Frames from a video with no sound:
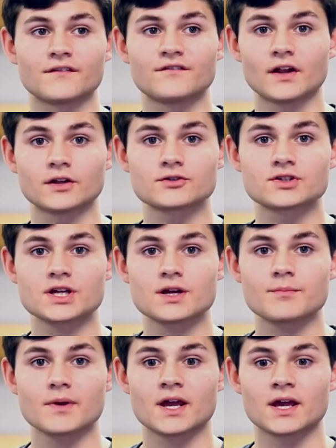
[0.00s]
fellowship
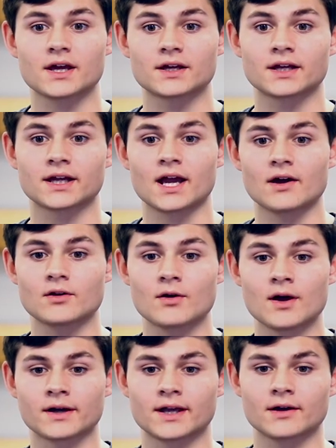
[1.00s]
and
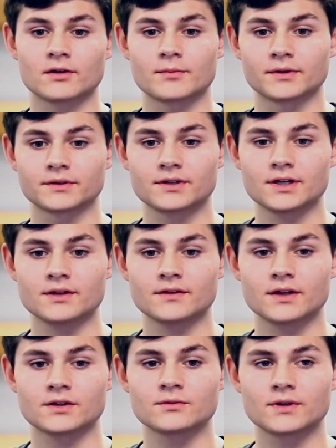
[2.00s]
accountability
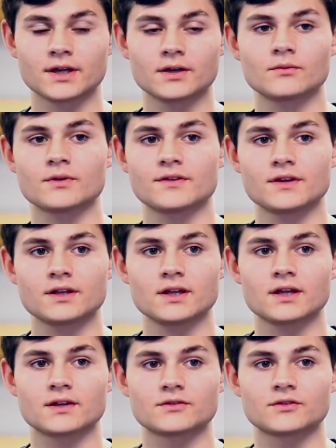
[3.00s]
that you get with it,
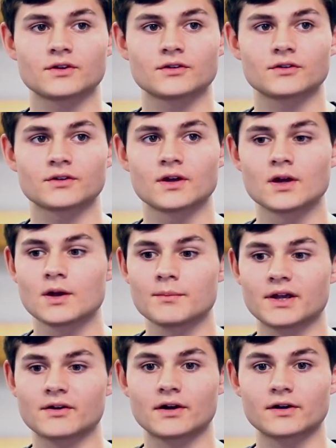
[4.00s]
and just
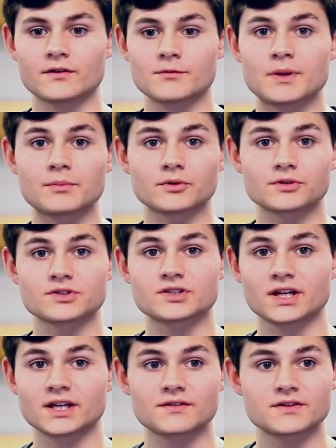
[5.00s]
being around other people who are
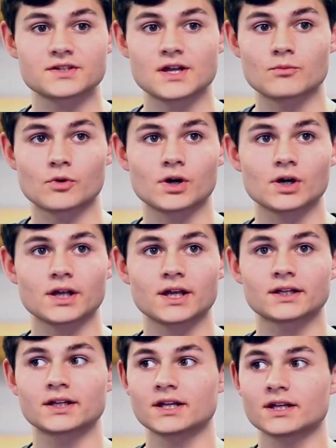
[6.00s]
studying the same work
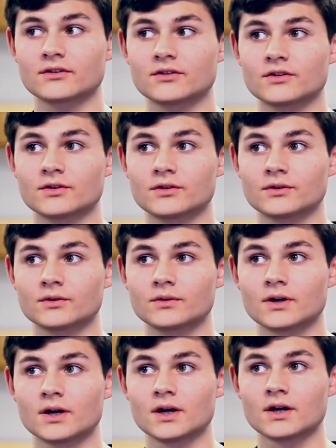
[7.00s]
and getting to
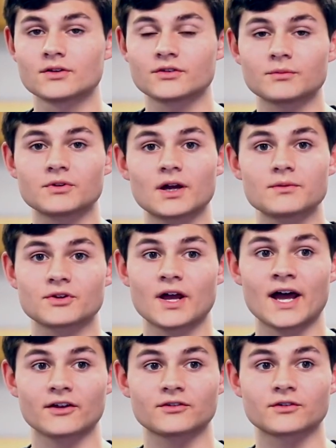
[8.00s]
sometimes
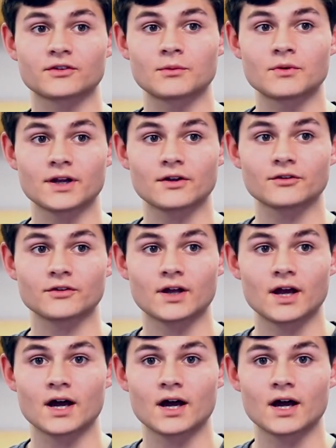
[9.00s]
ask someone else